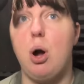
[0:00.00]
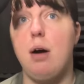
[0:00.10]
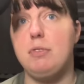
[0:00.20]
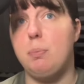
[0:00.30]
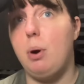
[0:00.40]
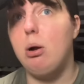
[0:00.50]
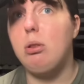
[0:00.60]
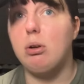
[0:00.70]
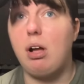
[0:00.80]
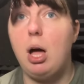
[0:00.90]
off the
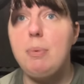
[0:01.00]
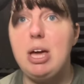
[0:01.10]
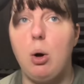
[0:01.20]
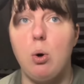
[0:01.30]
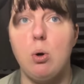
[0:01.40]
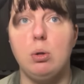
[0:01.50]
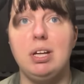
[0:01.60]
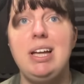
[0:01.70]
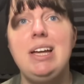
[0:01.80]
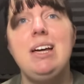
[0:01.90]
parlor
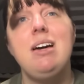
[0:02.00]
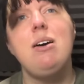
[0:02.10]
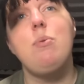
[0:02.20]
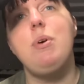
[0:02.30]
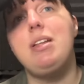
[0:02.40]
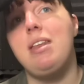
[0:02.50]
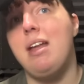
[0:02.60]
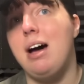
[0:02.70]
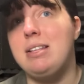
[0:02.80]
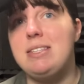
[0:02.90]
cubbyhole. What
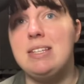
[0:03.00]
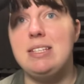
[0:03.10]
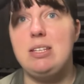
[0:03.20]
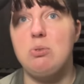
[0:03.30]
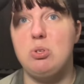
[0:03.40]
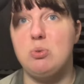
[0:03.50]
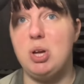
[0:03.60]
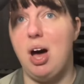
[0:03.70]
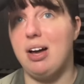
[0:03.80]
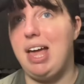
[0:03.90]
nonsense you do
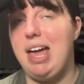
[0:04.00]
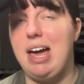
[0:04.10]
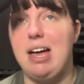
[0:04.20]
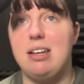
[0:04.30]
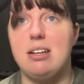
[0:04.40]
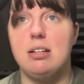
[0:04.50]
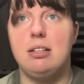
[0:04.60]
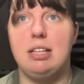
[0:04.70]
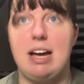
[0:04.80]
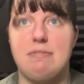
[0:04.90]
talk, Anne,
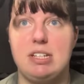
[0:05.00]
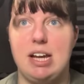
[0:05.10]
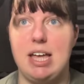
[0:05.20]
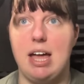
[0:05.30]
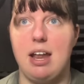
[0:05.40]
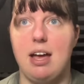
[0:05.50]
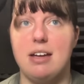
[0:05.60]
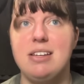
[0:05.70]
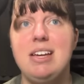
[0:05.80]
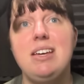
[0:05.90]
laughed
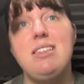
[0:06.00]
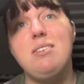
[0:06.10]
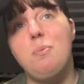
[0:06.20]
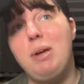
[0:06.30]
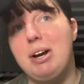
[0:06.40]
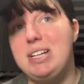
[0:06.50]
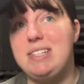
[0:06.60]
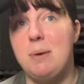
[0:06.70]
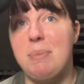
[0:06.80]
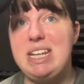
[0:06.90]
Diana. You'll marry
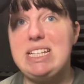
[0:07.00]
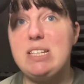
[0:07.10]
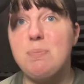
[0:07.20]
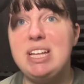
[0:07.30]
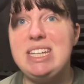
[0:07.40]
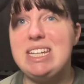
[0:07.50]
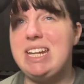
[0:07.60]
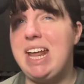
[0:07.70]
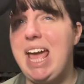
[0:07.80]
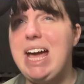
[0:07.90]
somebody splendid
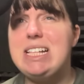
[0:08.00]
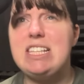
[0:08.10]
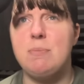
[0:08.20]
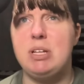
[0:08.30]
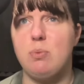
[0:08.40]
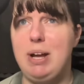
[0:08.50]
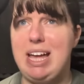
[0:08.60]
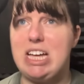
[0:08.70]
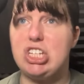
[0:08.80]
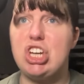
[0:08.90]
and handsome and
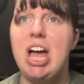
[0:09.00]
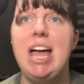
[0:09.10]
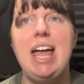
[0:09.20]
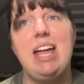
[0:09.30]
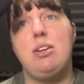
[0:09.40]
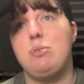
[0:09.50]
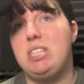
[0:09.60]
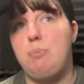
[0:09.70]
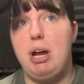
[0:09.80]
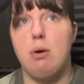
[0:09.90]
rich, and no
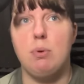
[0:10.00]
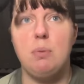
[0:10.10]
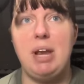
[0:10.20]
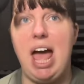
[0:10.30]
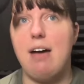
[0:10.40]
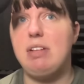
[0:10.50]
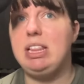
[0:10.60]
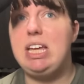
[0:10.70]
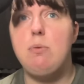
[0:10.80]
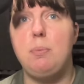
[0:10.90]
spare room in
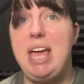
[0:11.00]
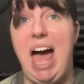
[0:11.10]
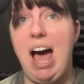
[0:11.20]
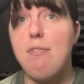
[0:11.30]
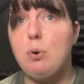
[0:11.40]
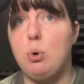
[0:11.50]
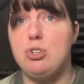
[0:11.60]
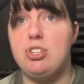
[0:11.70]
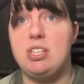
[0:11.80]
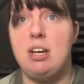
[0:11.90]
Avonlea will be half
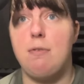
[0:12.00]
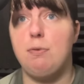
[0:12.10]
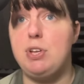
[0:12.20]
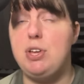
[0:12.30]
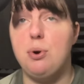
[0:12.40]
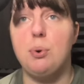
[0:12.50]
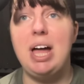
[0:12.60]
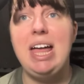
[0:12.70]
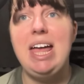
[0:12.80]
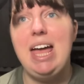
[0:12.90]
gorgeous enough for you,
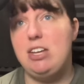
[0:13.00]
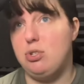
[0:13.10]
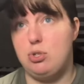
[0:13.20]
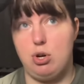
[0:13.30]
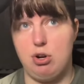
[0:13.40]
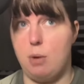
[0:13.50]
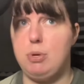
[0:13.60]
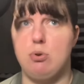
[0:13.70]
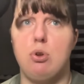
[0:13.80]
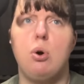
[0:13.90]
and you'll turn up
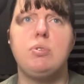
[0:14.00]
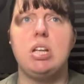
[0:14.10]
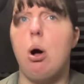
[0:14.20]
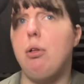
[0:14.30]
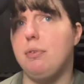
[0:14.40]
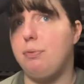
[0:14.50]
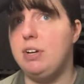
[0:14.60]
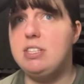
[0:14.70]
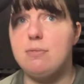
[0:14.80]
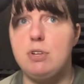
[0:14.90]
your nose at all the
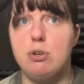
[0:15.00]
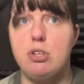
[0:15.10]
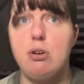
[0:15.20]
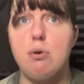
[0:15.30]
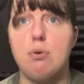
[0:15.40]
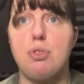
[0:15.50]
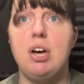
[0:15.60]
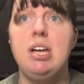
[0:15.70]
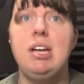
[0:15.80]
friends of your youth.